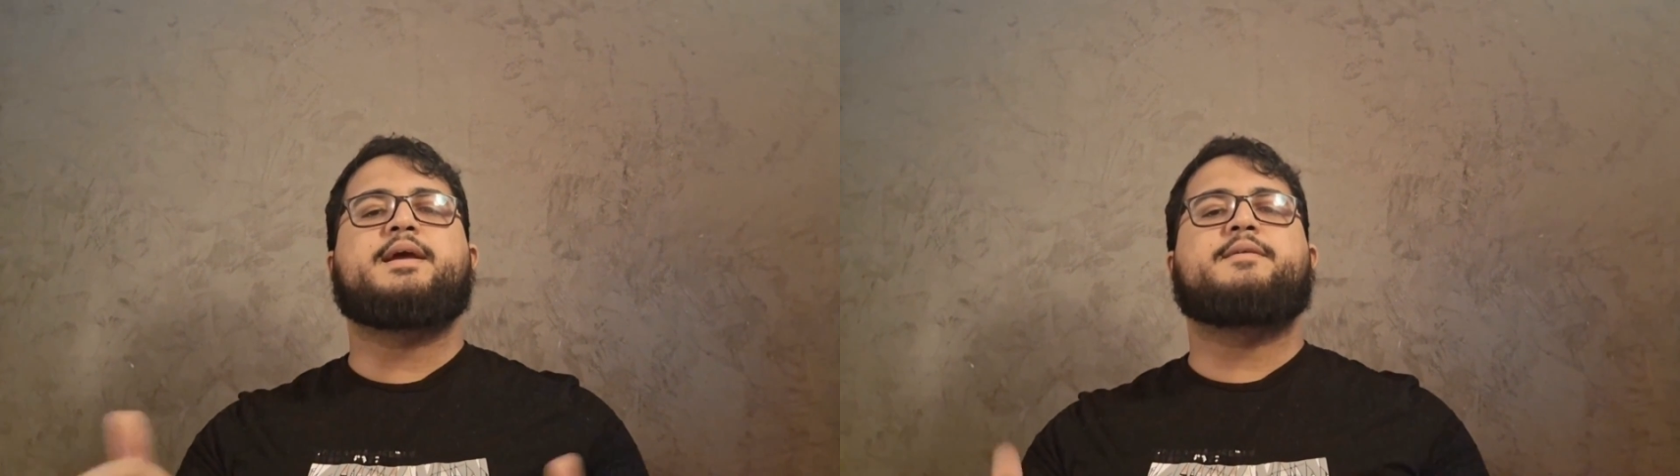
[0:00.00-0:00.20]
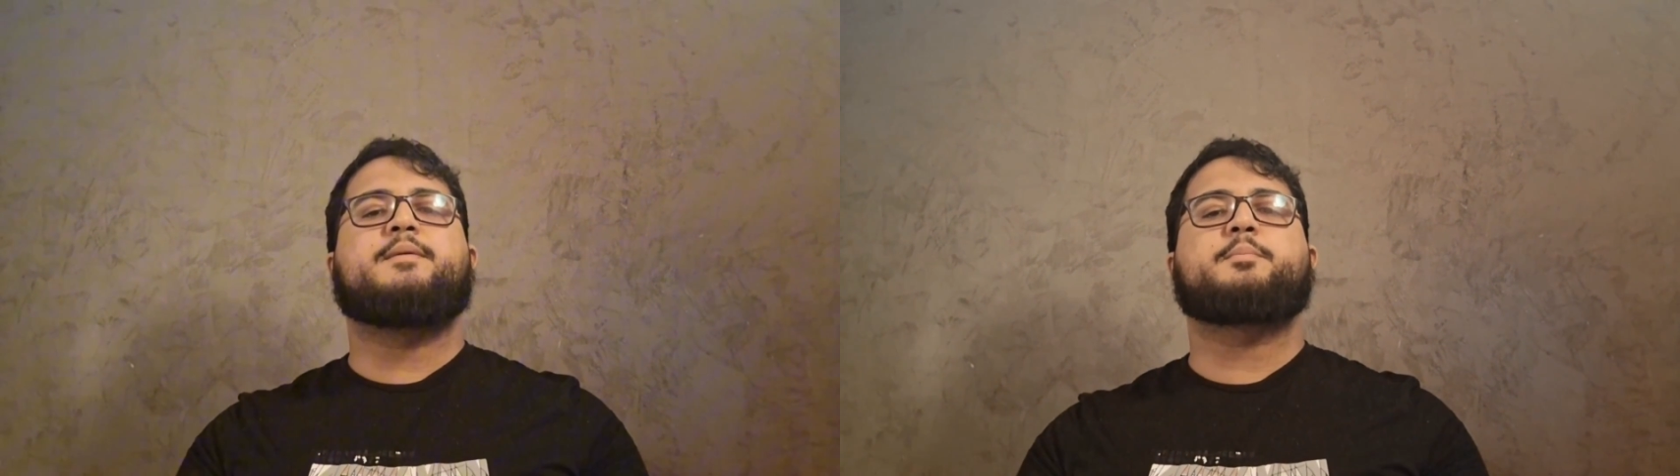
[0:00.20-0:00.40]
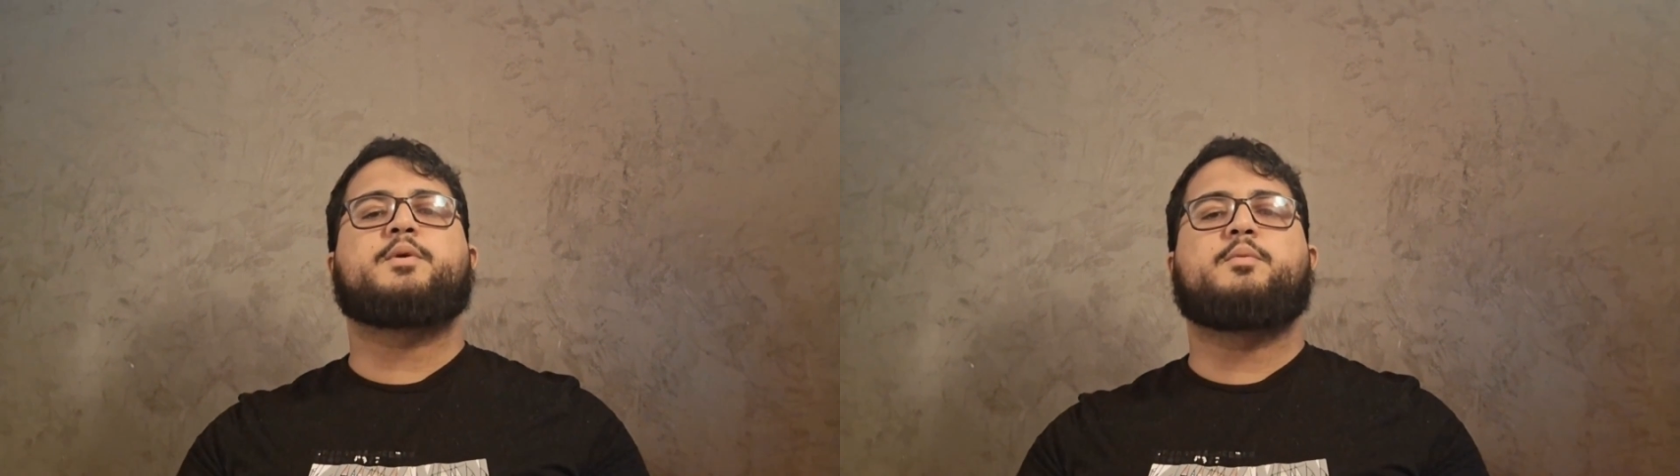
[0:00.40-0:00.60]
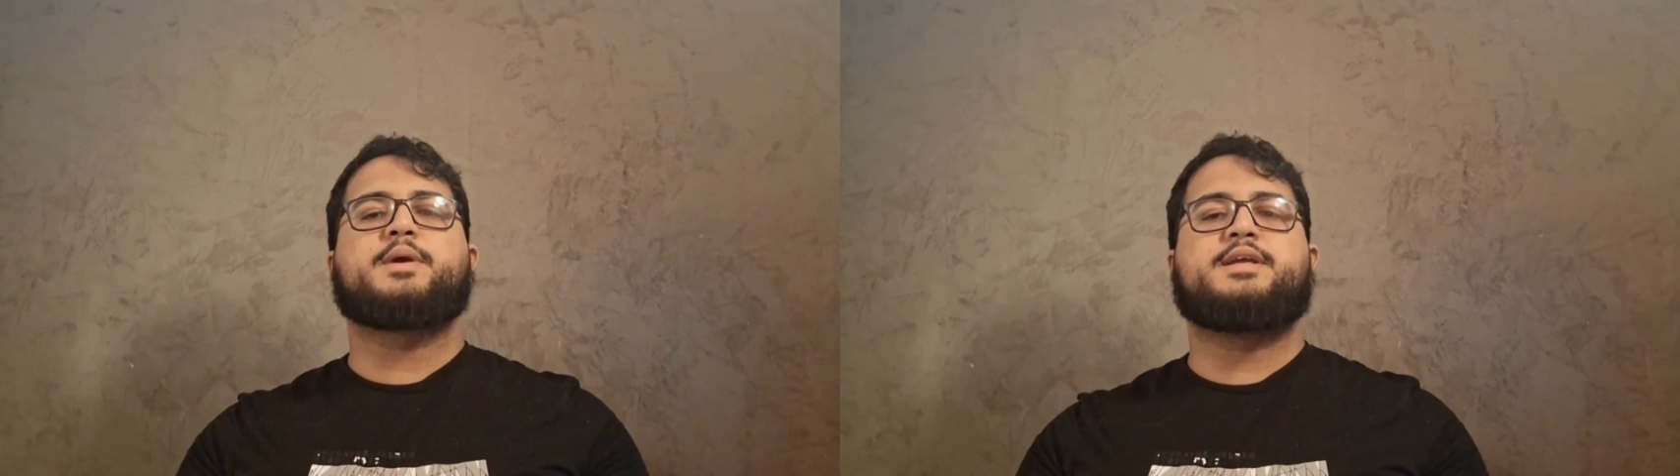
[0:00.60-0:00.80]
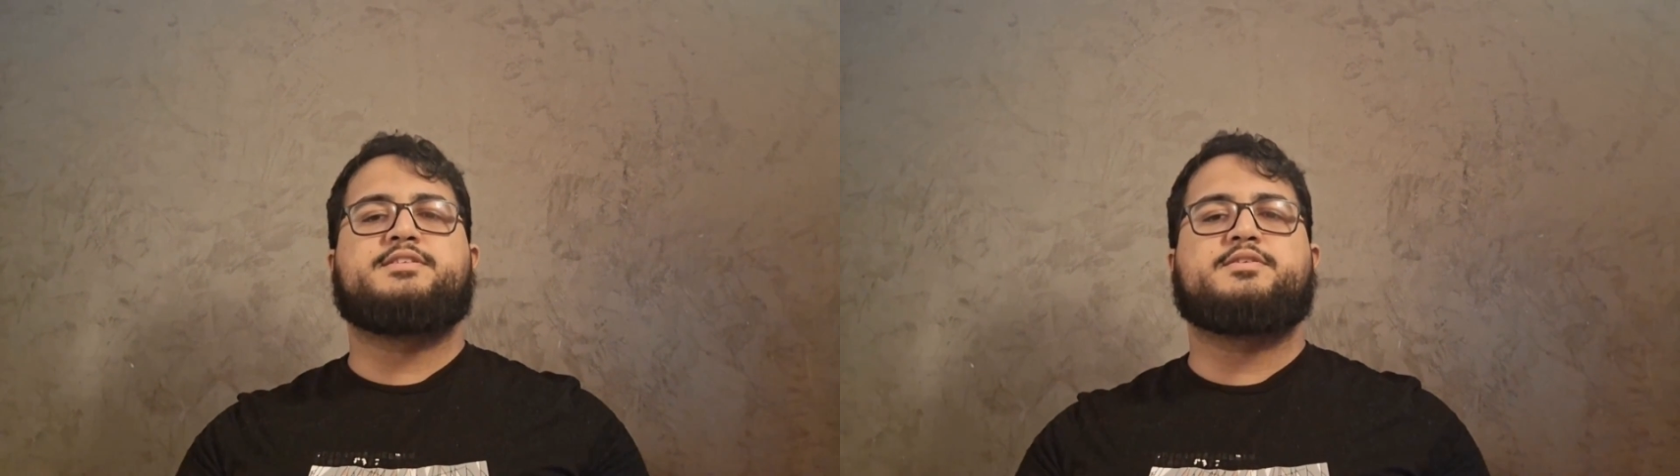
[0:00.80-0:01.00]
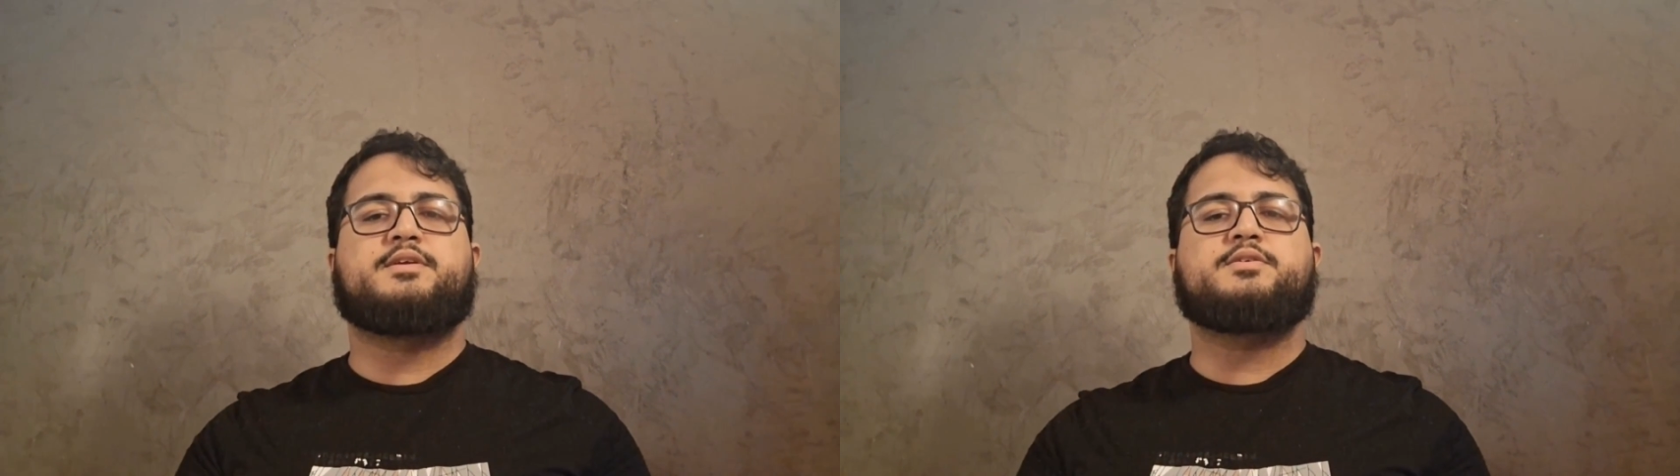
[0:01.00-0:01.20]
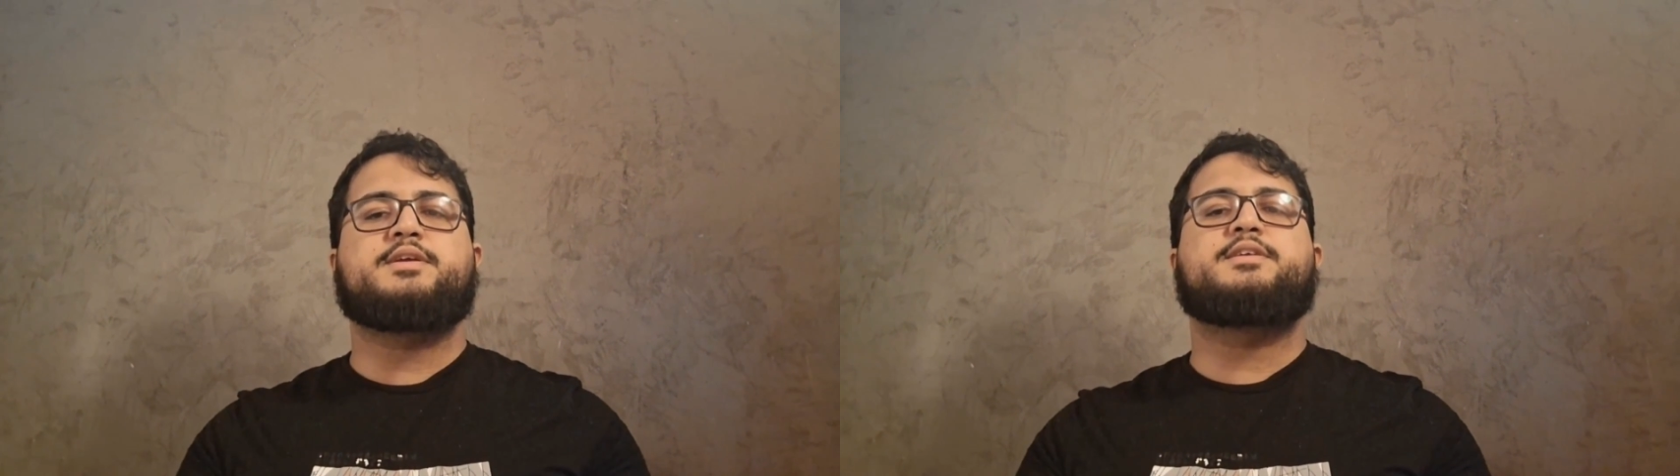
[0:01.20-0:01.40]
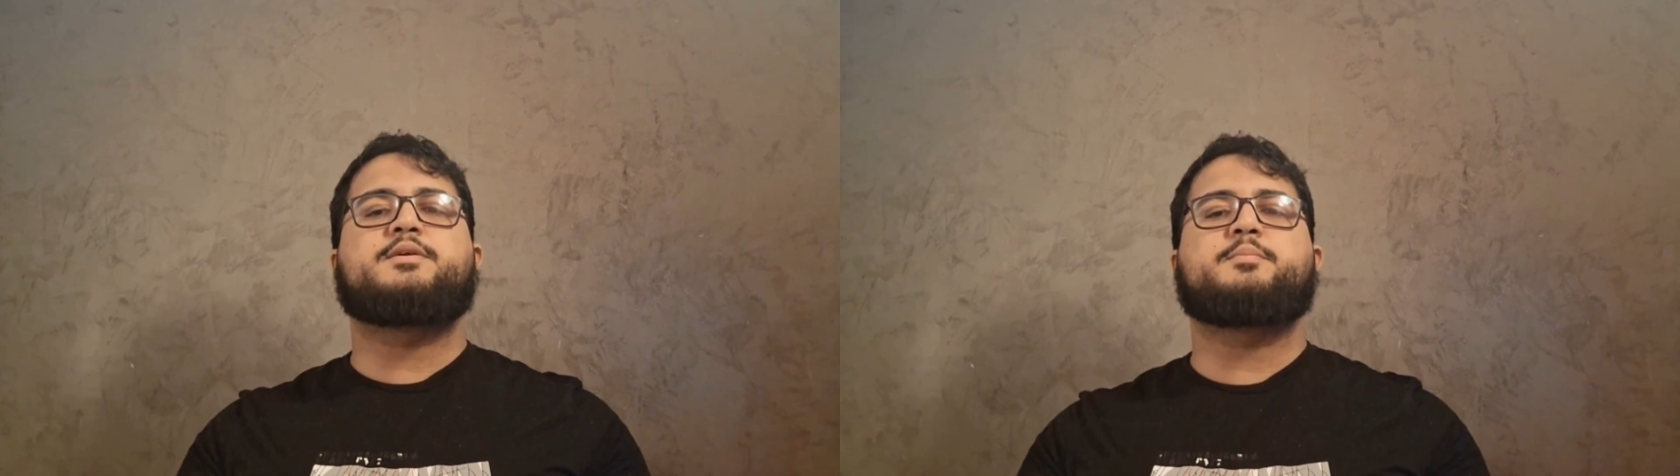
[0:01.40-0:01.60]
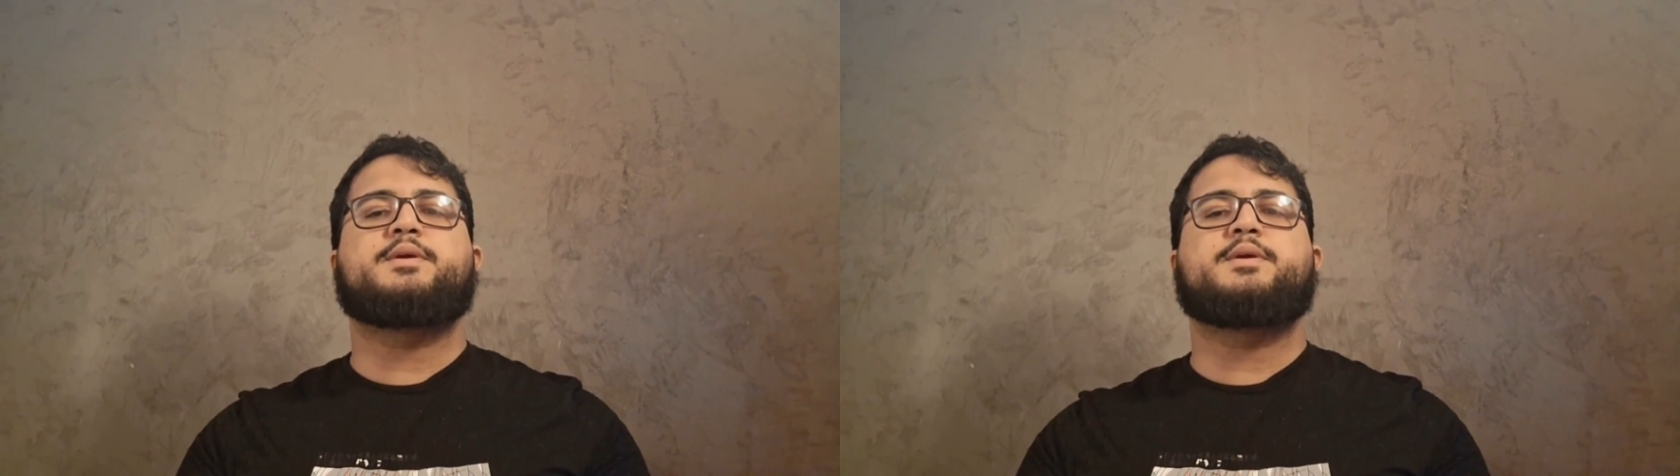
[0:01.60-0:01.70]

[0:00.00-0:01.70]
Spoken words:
even more ways to increase your